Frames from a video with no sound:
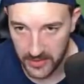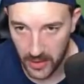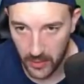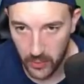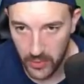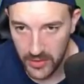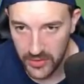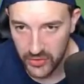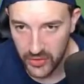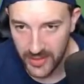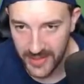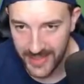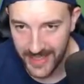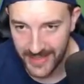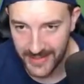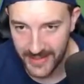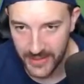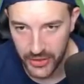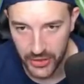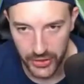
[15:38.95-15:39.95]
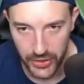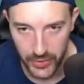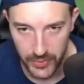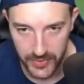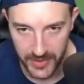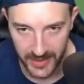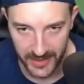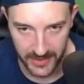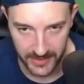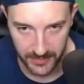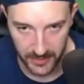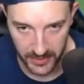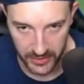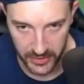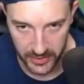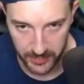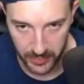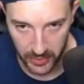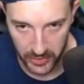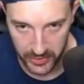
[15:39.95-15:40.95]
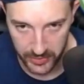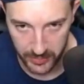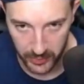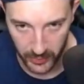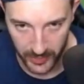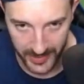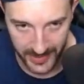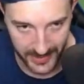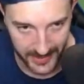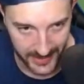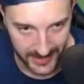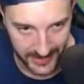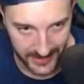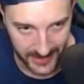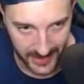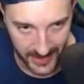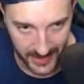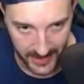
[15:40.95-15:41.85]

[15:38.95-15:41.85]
I want to try and test his shooting as much as possible in this